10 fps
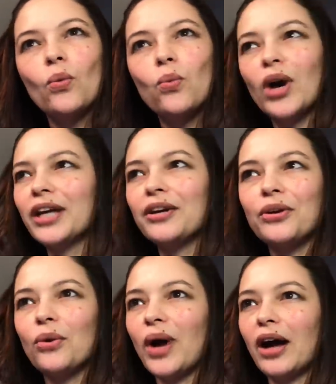why not
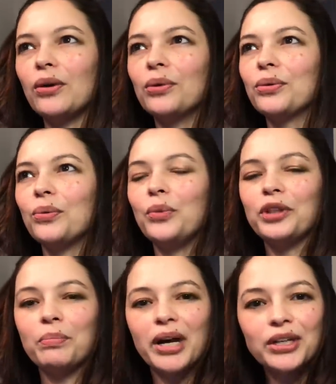go out
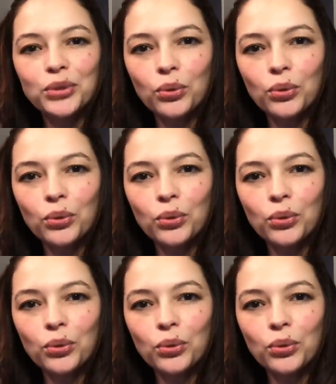with my